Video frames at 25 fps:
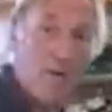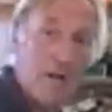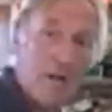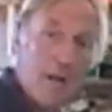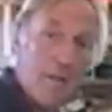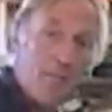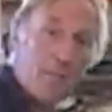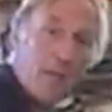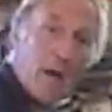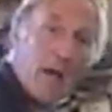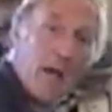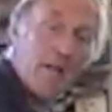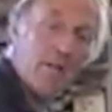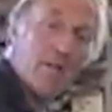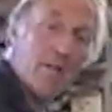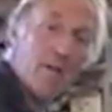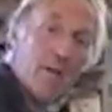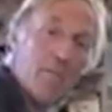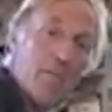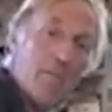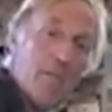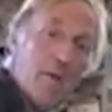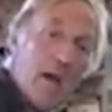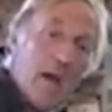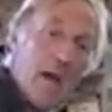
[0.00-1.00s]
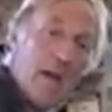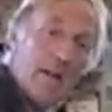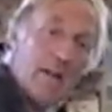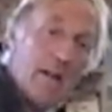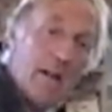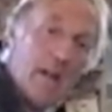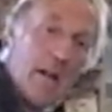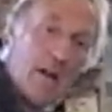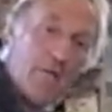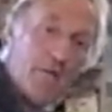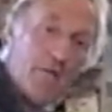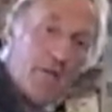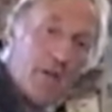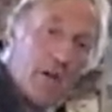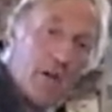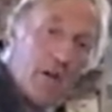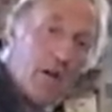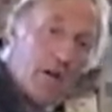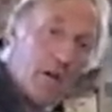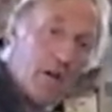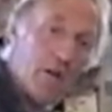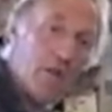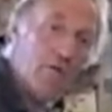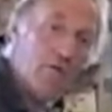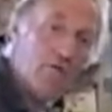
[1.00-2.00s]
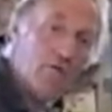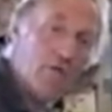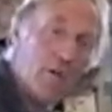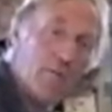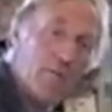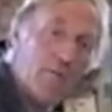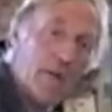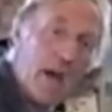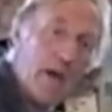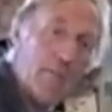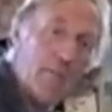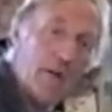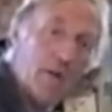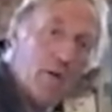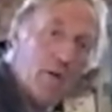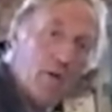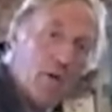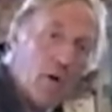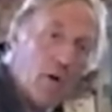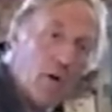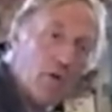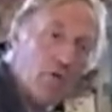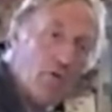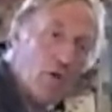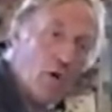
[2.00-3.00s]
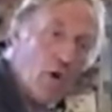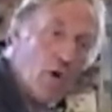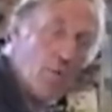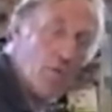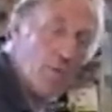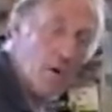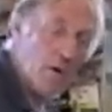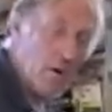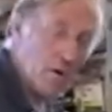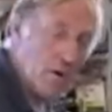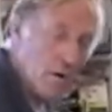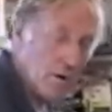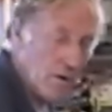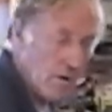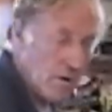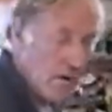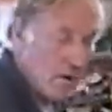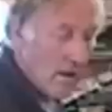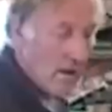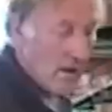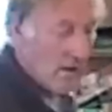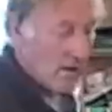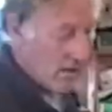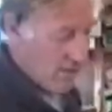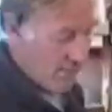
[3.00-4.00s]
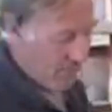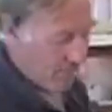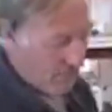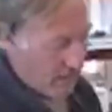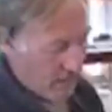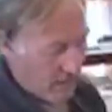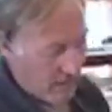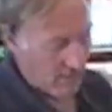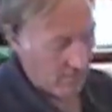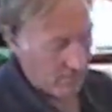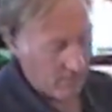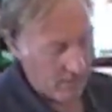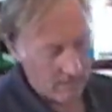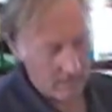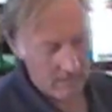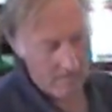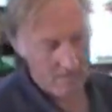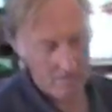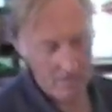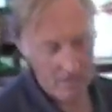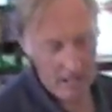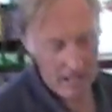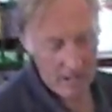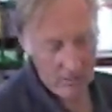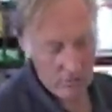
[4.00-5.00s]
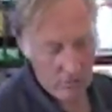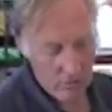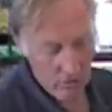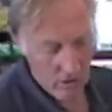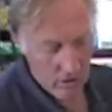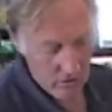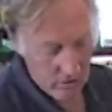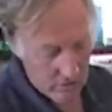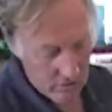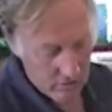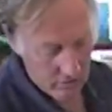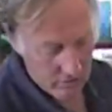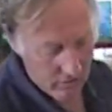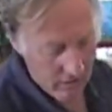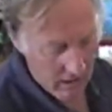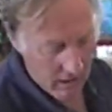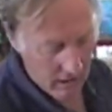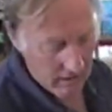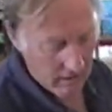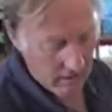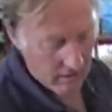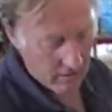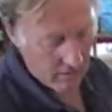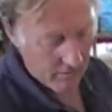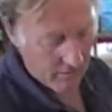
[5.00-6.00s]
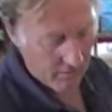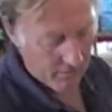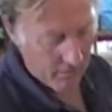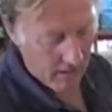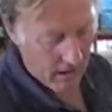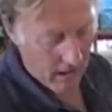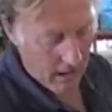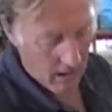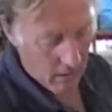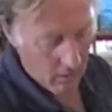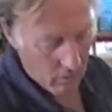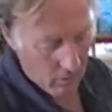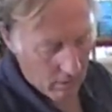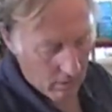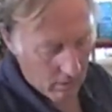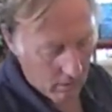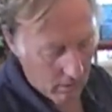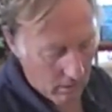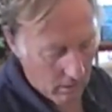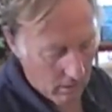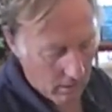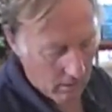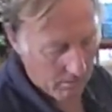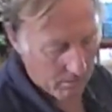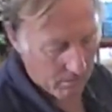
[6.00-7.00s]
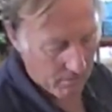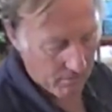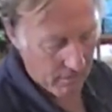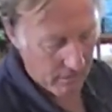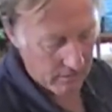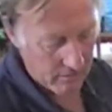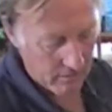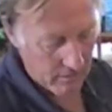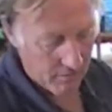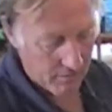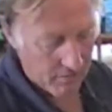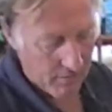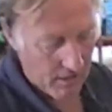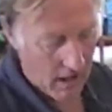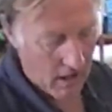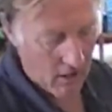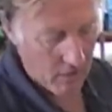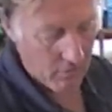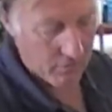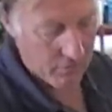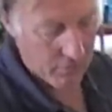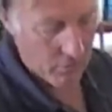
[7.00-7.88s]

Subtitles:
when you plant them, and then every year, sometime in October, you feed them with the Plant Trust, and it's a Professor of Flower